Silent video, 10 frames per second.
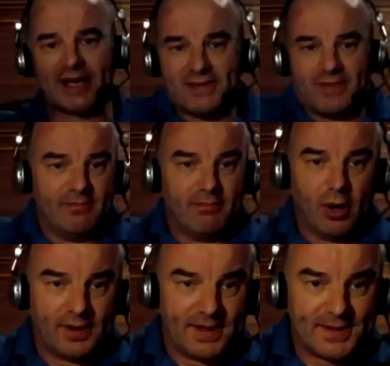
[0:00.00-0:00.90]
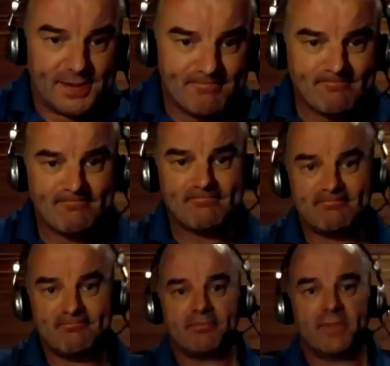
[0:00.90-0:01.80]
to be embodied.
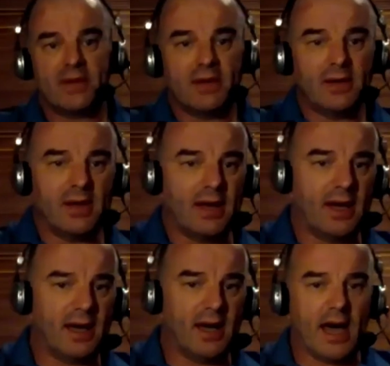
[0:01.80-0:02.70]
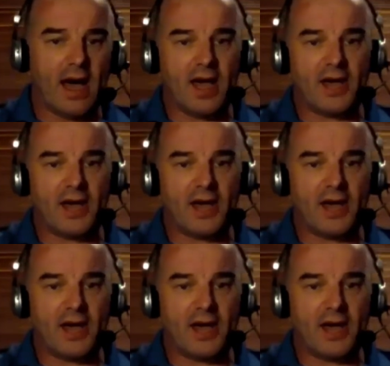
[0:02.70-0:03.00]
I